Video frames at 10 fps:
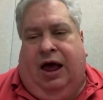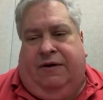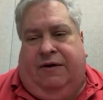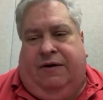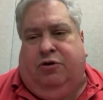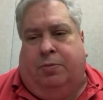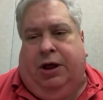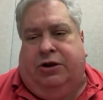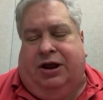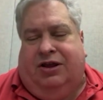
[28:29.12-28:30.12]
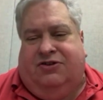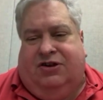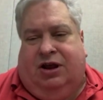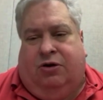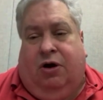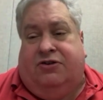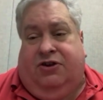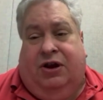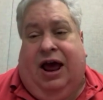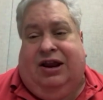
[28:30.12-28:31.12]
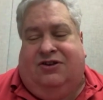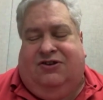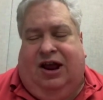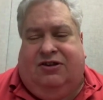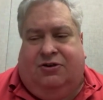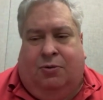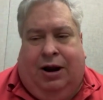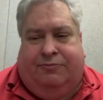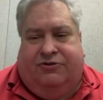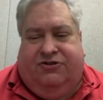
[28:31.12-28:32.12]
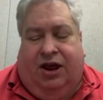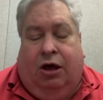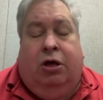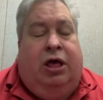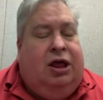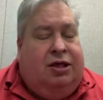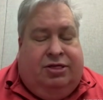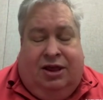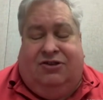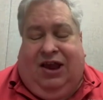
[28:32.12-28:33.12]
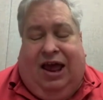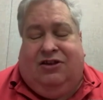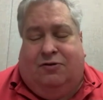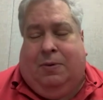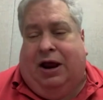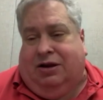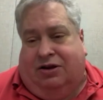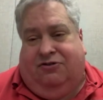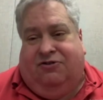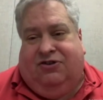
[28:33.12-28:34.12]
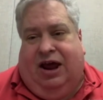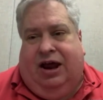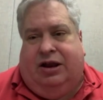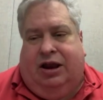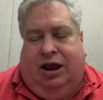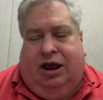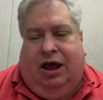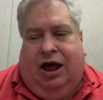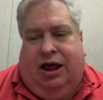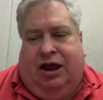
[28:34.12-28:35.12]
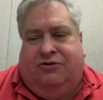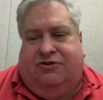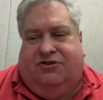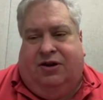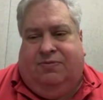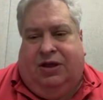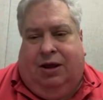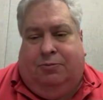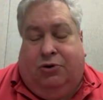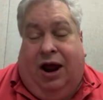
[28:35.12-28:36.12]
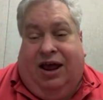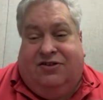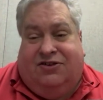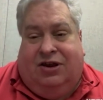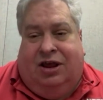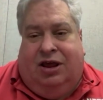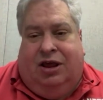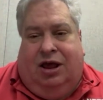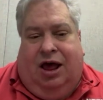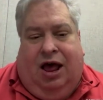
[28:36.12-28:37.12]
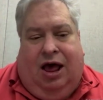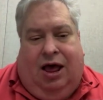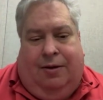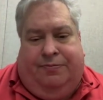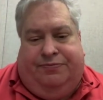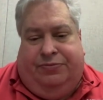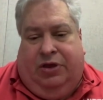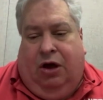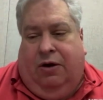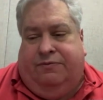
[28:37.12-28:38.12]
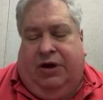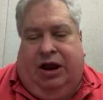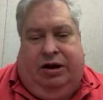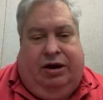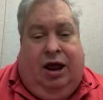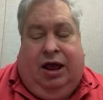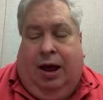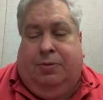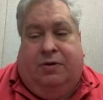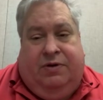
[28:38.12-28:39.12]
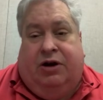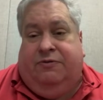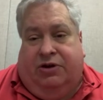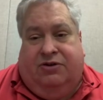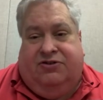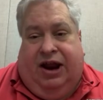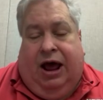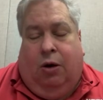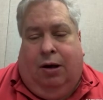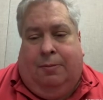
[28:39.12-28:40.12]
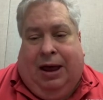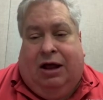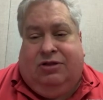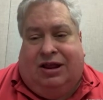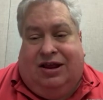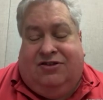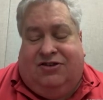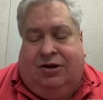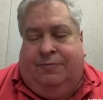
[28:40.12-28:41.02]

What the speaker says: federal buildings across the United States that went up for sale. This has spiked, as you said, the interest of the press. I've done a couple of interviews now about this